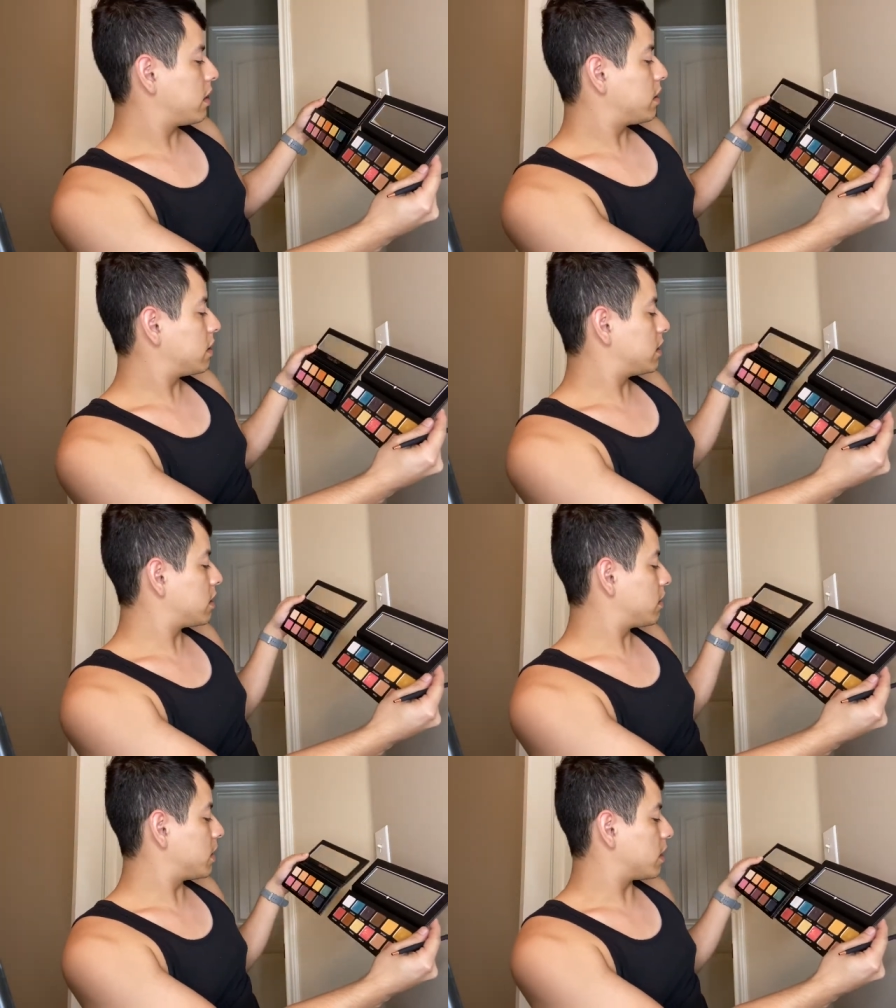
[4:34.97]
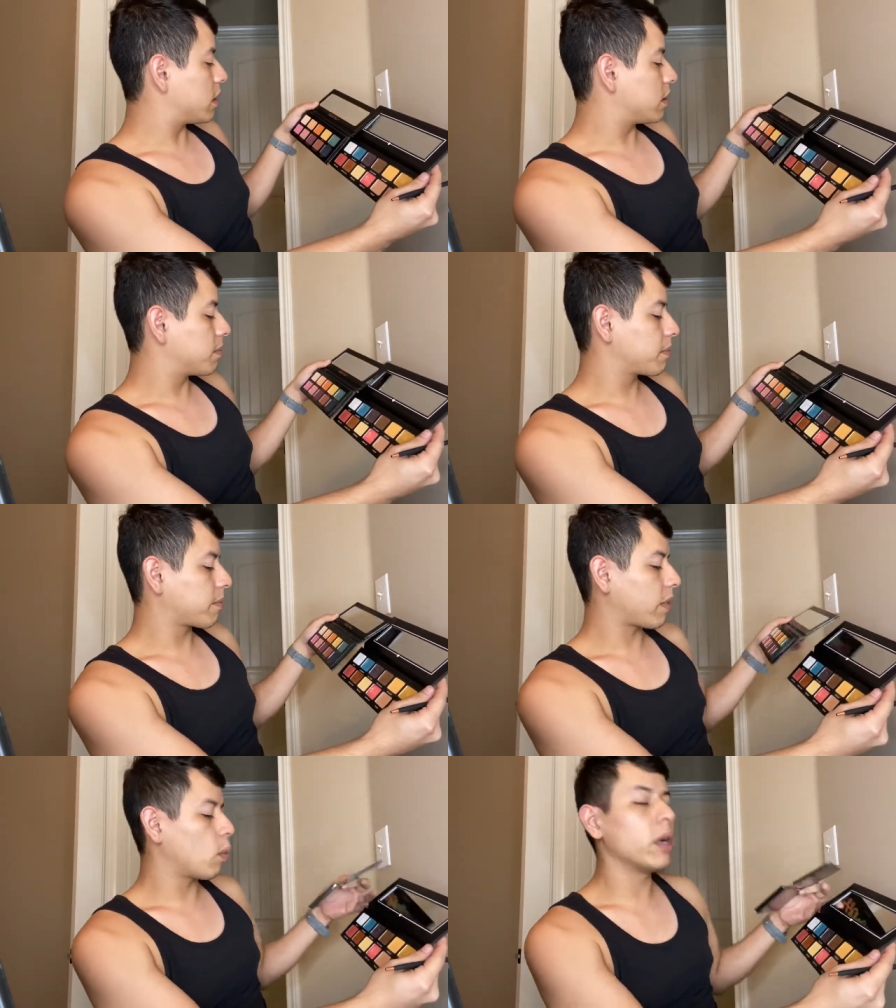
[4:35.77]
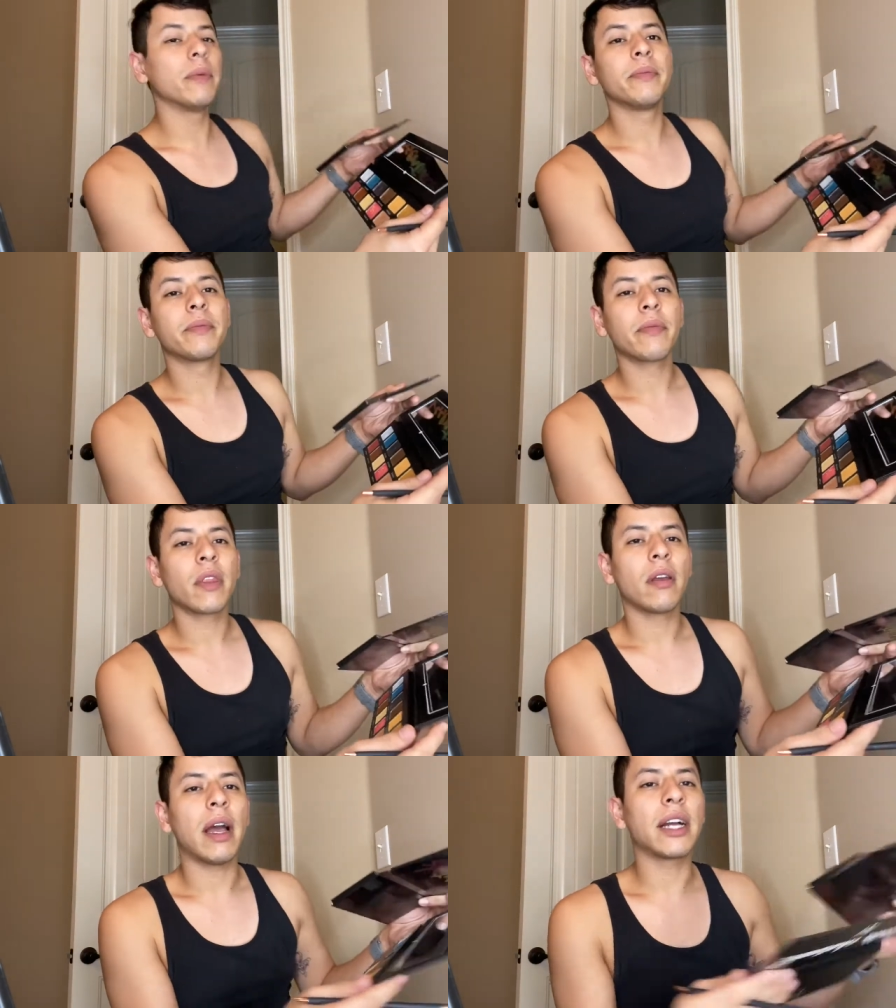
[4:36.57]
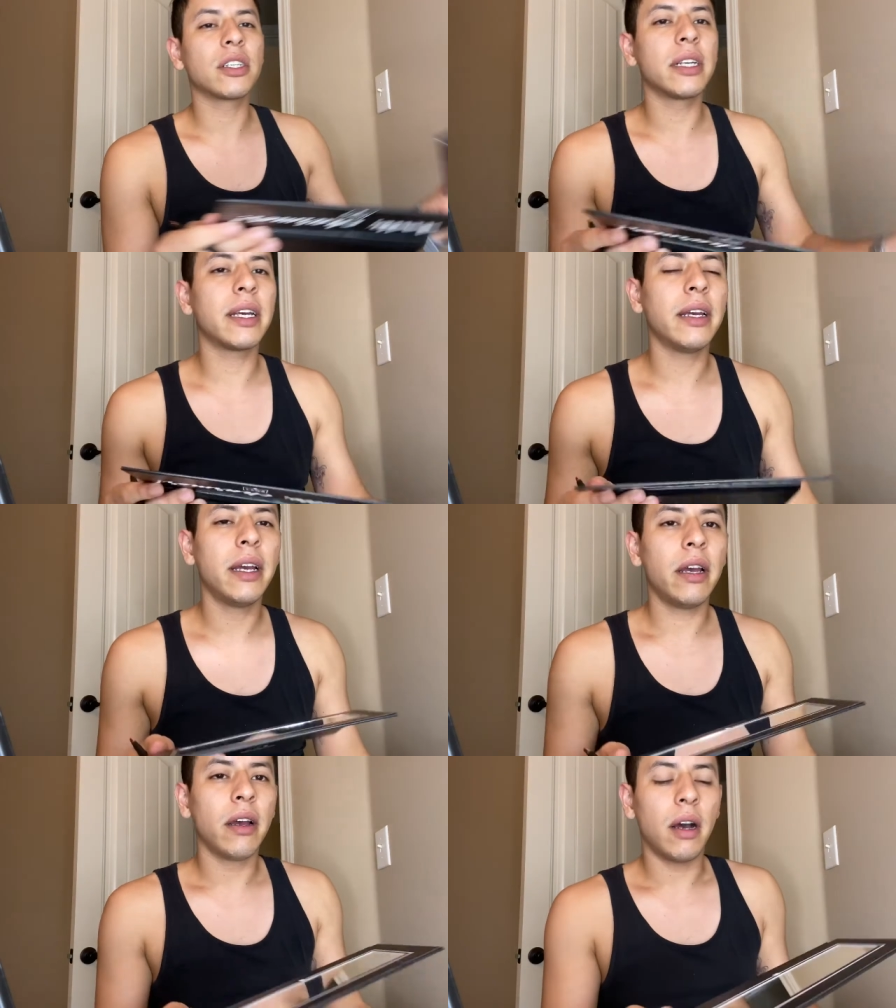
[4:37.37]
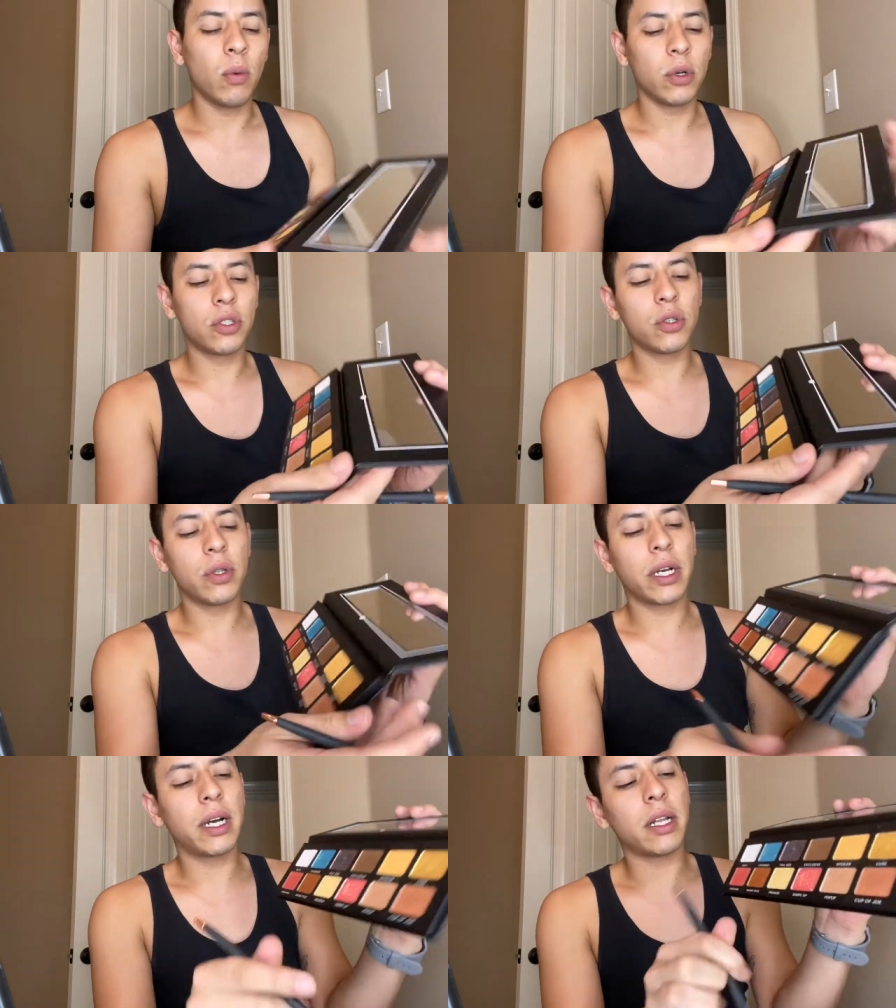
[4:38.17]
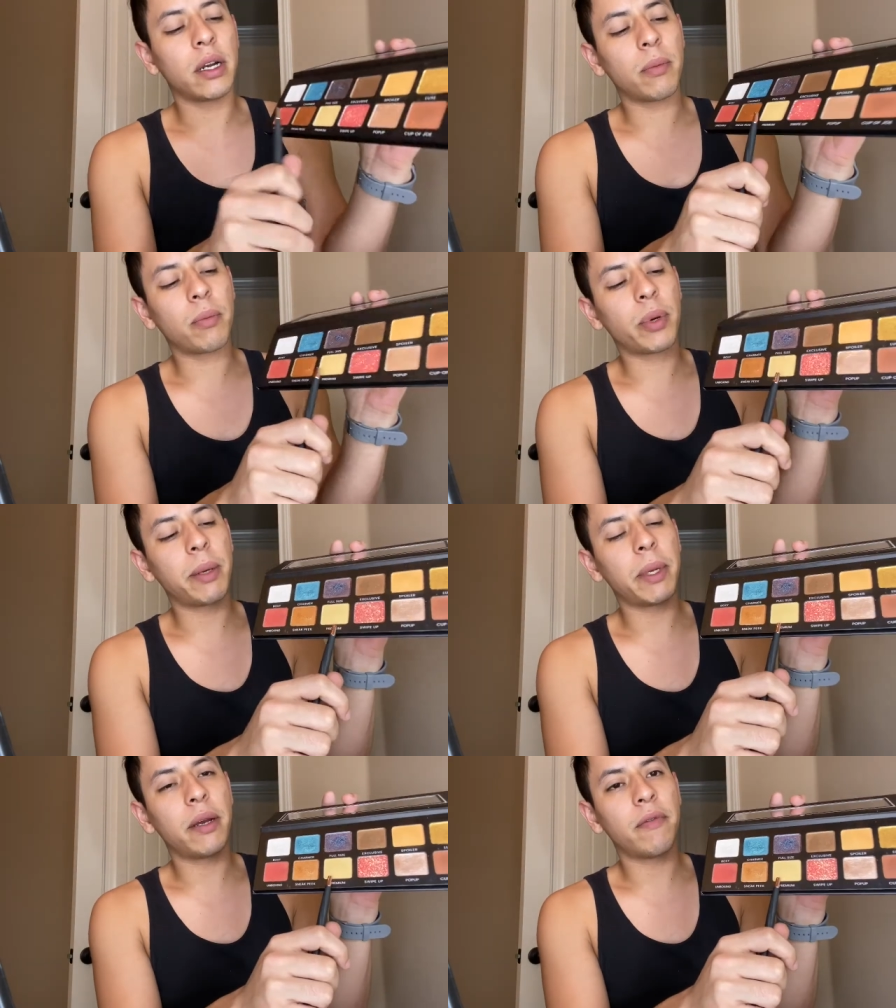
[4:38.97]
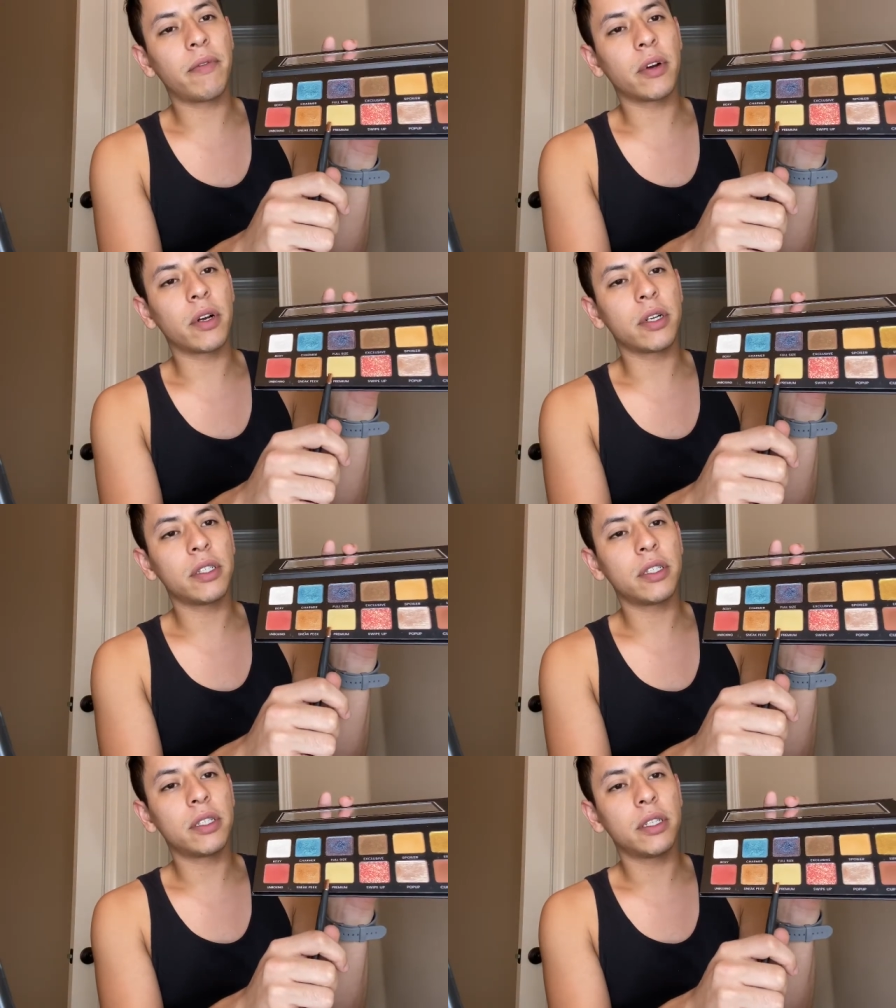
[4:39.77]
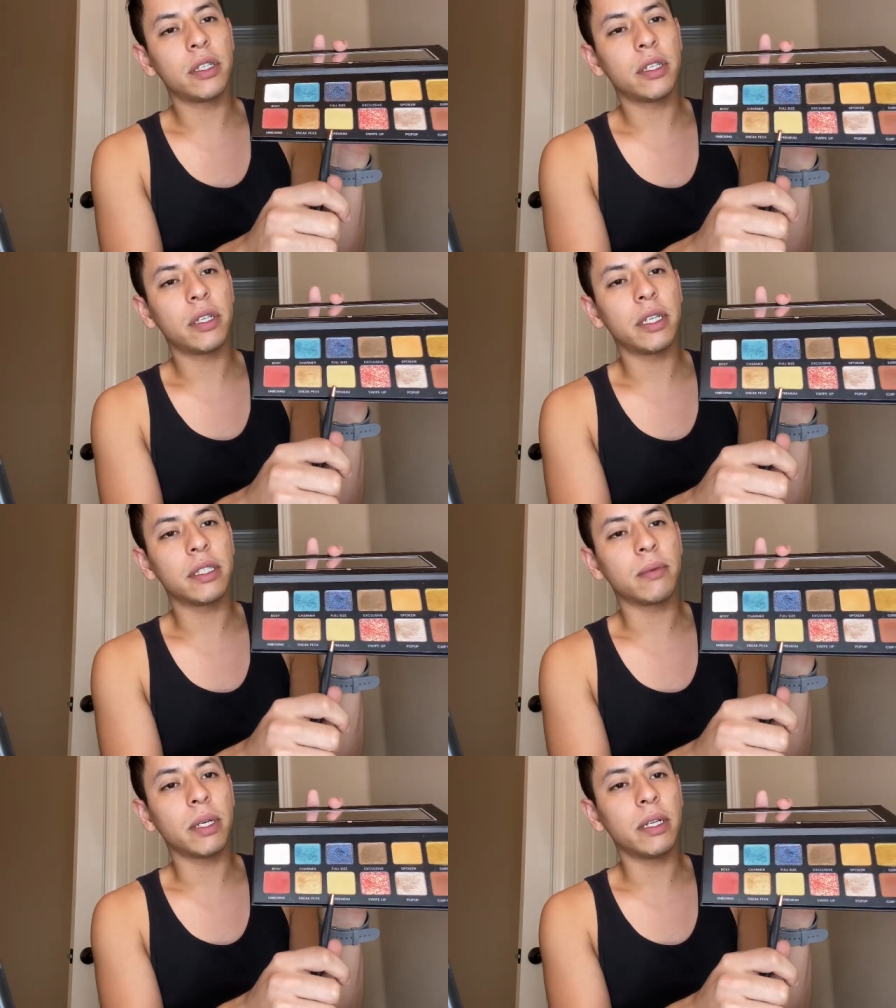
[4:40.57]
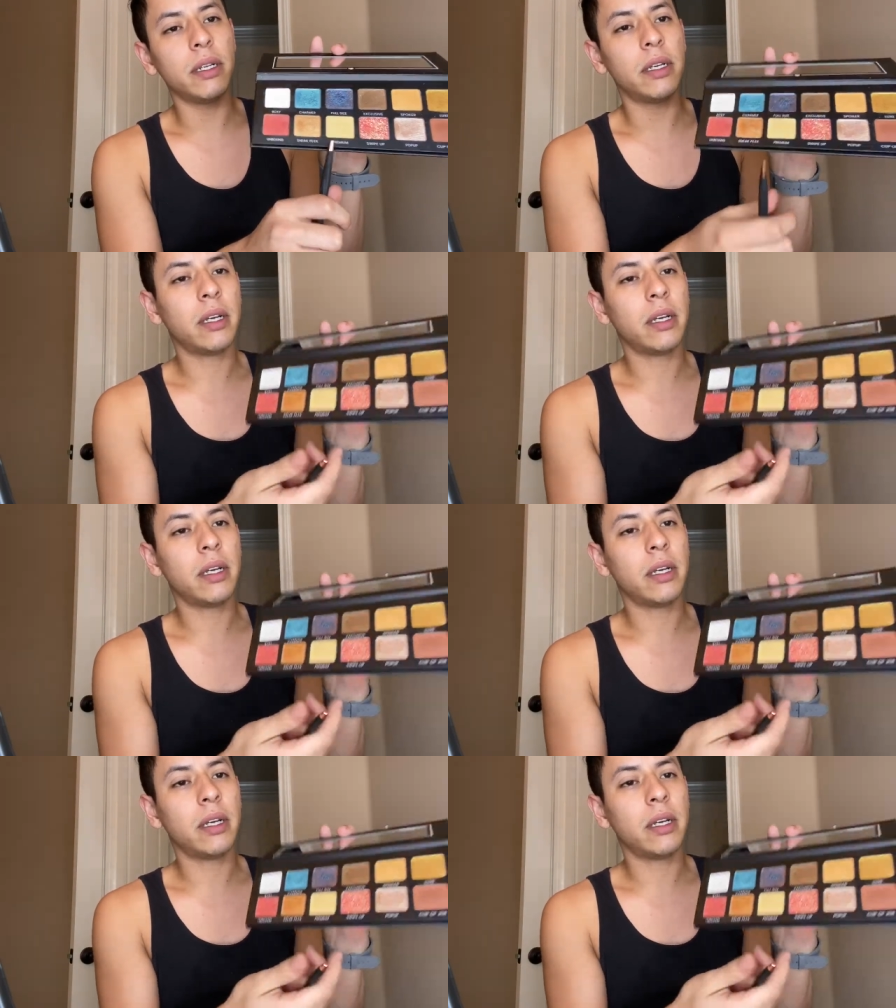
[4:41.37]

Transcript: similar, well, actually, we'll do the color Premium first, this one.